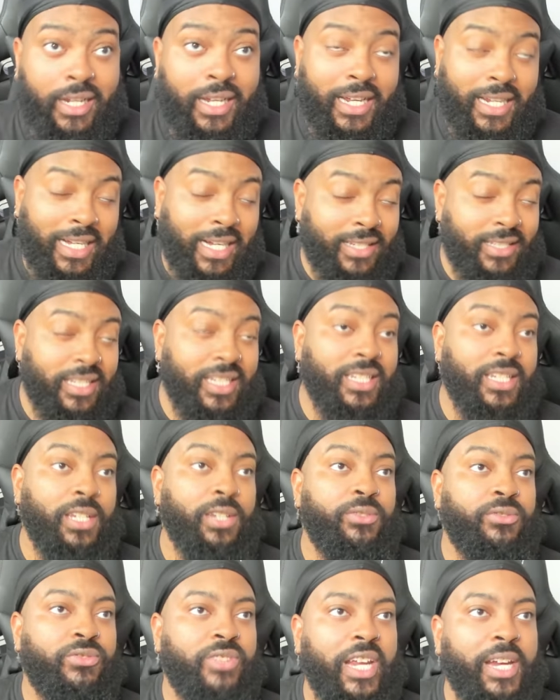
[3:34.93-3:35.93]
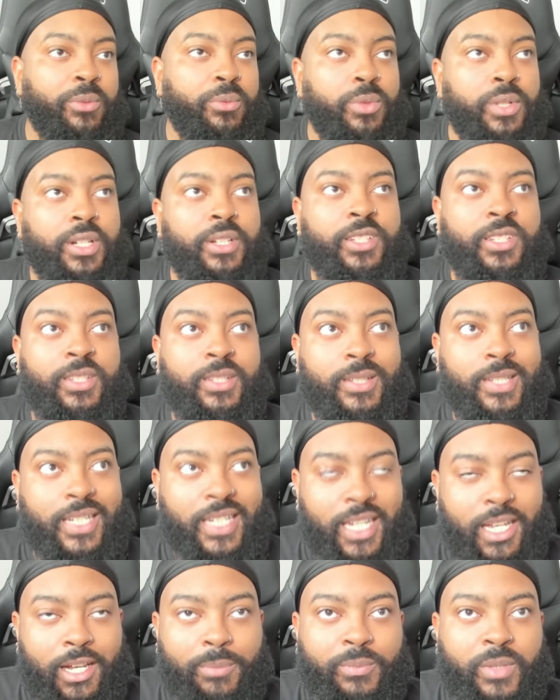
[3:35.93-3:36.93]
And I think if they would have
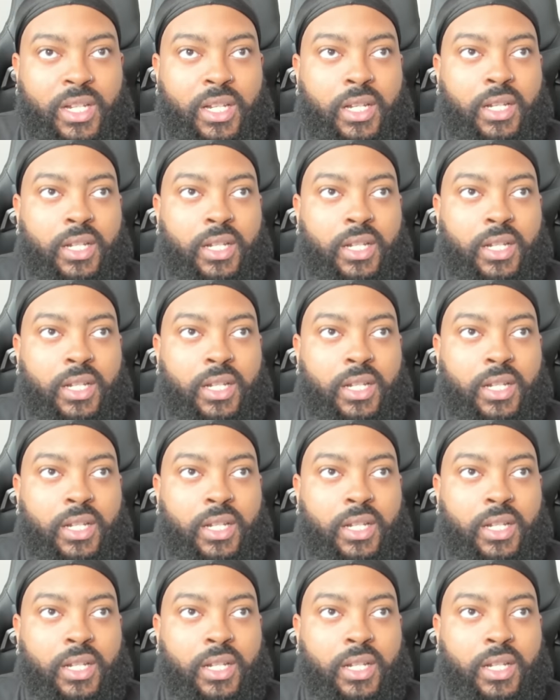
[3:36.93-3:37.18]
kept